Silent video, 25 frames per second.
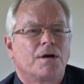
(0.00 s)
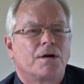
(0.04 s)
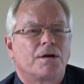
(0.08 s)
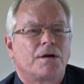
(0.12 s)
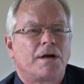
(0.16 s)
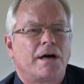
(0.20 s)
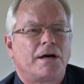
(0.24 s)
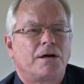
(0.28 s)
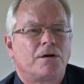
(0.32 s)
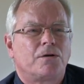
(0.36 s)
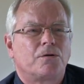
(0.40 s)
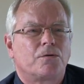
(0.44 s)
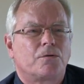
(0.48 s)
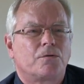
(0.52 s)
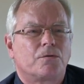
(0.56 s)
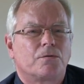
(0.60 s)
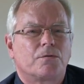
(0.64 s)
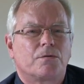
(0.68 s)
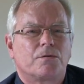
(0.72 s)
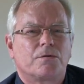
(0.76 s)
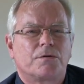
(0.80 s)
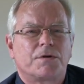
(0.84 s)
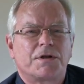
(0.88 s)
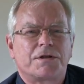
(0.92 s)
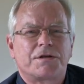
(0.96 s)
Now,
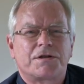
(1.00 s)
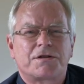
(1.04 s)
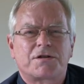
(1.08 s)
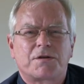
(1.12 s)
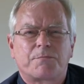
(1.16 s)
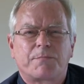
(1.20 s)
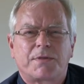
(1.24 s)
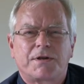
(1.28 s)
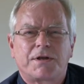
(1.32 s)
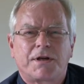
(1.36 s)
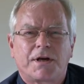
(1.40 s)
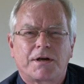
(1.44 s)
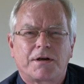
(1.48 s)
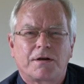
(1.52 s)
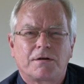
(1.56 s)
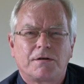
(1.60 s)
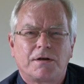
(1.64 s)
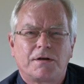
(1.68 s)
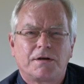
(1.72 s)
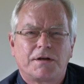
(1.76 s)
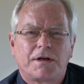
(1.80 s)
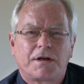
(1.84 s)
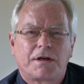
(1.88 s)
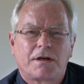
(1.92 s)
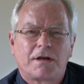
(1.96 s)
this is a
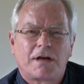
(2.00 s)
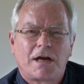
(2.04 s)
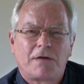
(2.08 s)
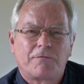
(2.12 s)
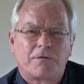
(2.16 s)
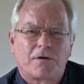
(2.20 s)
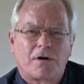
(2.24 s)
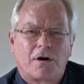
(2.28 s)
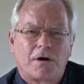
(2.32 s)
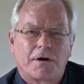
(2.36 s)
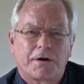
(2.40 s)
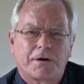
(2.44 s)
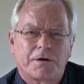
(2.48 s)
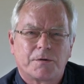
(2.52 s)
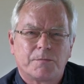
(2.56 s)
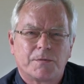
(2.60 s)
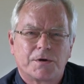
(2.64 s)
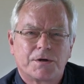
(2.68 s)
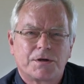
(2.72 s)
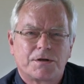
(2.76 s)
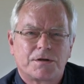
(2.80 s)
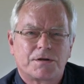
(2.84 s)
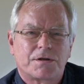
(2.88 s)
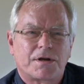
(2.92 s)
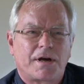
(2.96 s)
particularly clever
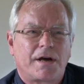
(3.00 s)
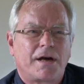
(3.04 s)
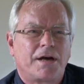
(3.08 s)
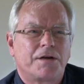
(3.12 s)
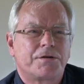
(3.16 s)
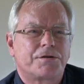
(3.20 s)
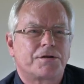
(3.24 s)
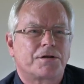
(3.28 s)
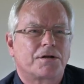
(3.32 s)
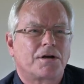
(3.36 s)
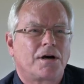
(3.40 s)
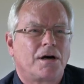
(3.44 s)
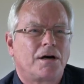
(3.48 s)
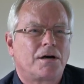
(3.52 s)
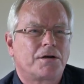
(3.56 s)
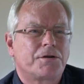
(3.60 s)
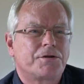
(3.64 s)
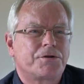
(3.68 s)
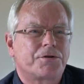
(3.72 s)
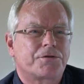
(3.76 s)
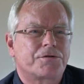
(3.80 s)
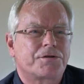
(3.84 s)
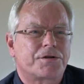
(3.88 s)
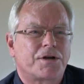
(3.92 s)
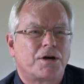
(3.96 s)
argument, as it
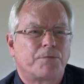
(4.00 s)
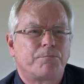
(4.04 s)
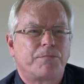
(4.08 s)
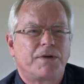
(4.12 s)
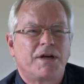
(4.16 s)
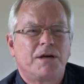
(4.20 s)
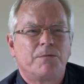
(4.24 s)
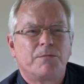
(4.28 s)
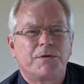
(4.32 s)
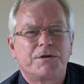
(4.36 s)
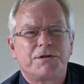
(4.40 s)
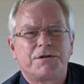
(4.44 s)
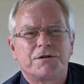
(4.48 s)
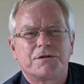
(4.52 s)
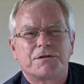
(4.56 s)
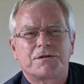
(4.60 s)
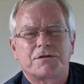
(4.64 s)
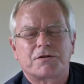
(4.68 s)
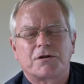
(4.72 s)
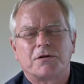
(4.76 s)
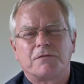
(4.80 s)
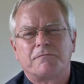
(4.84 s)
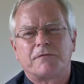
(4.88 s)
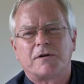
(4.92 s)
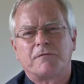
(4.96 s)
conjures up images
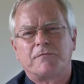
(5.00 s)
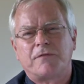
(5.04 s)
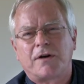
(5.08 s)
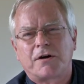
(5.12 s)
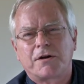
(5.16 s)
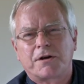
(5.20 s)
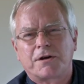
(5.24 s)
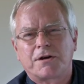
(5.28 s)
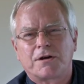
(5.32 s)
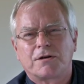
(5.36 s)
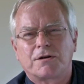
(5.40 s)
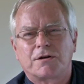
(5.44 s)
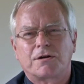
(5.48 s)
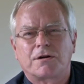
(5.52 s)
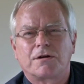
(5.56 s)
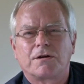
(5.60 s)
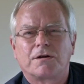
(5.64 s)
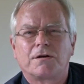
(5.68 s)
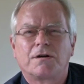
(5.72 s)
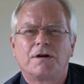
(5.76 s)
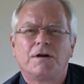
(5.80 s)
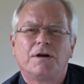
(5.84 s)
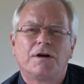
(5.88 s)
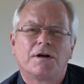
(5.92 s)
of avuncular,